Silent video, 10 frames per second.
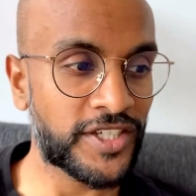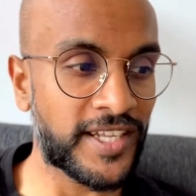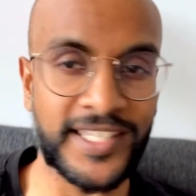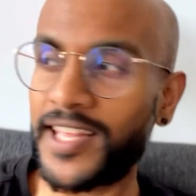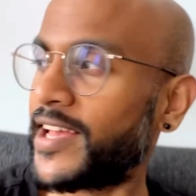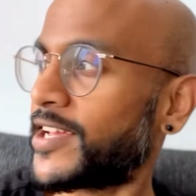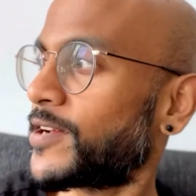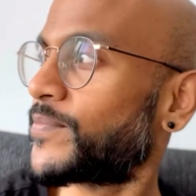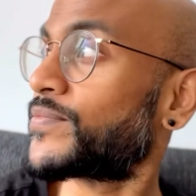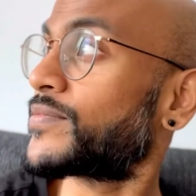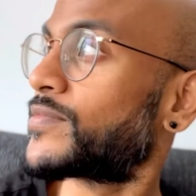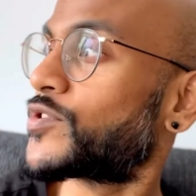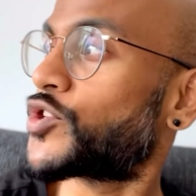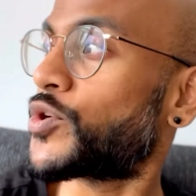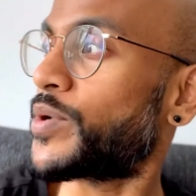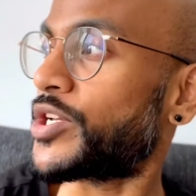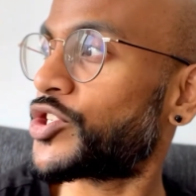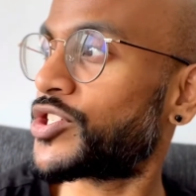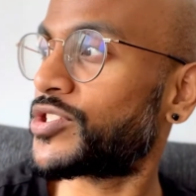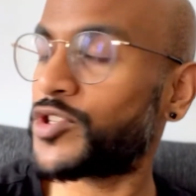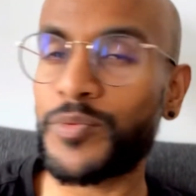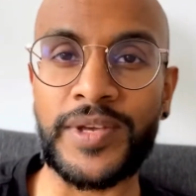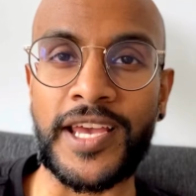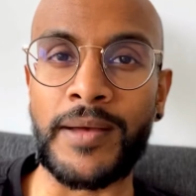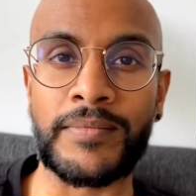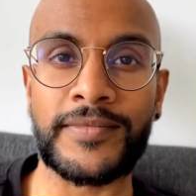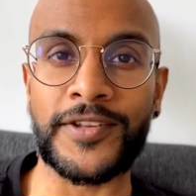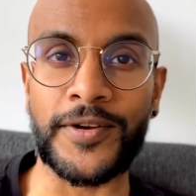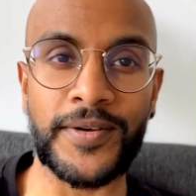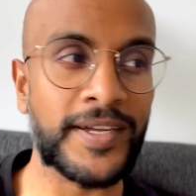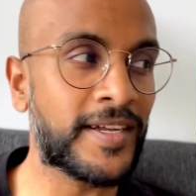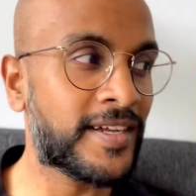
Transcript: It's like 2 p.m.,